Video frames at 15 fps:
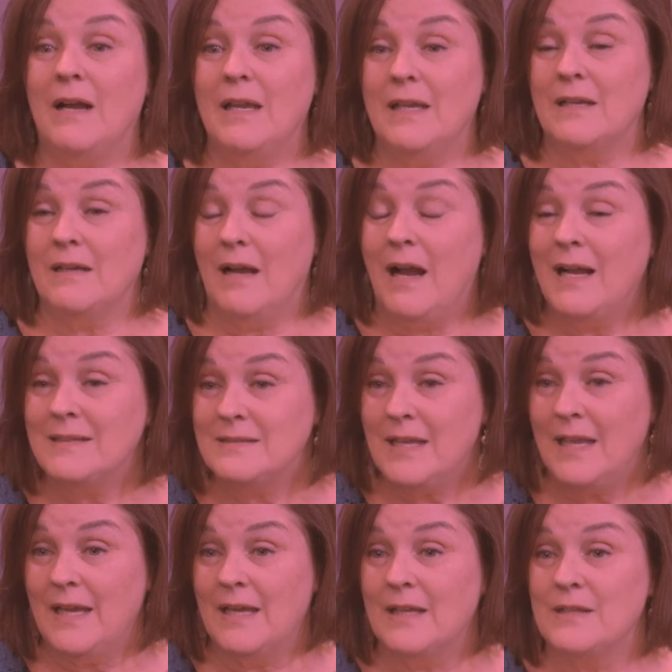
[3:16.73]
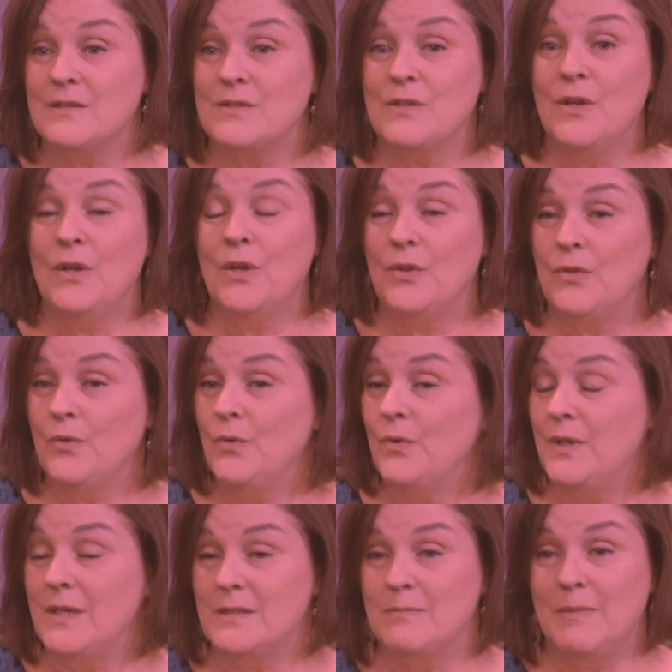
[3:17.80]
in God's hands through
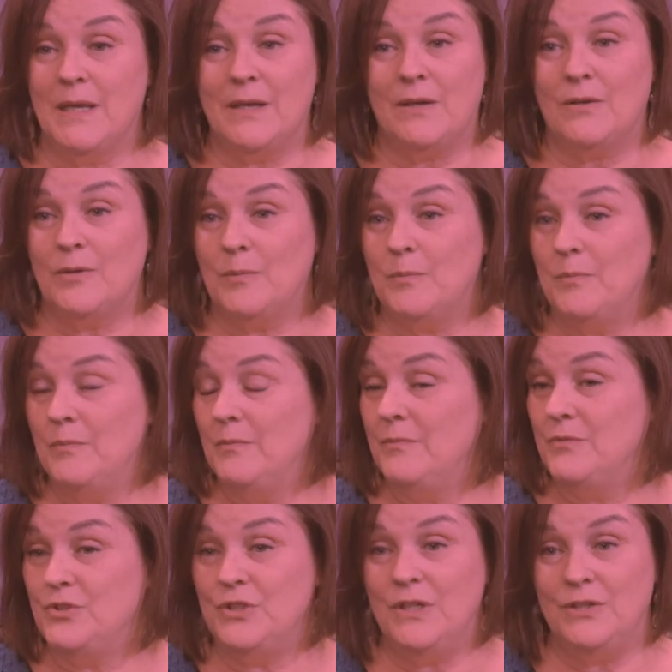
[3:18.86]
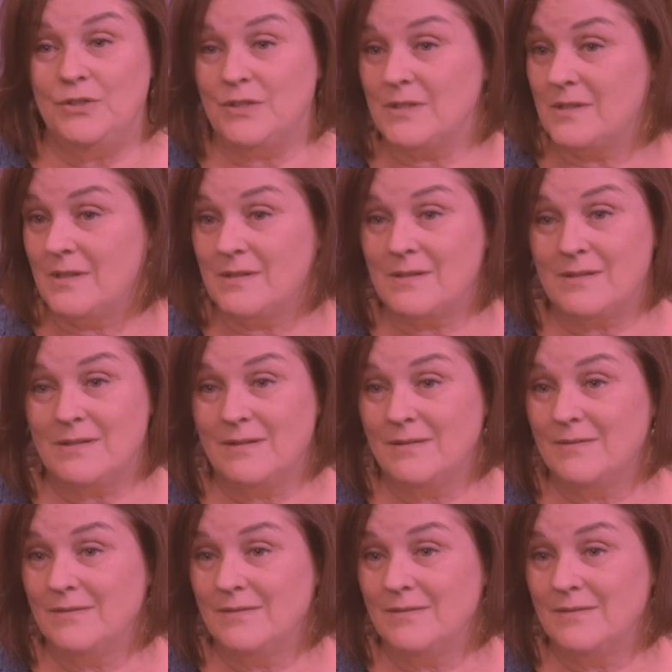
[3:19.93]
these medical geniuses.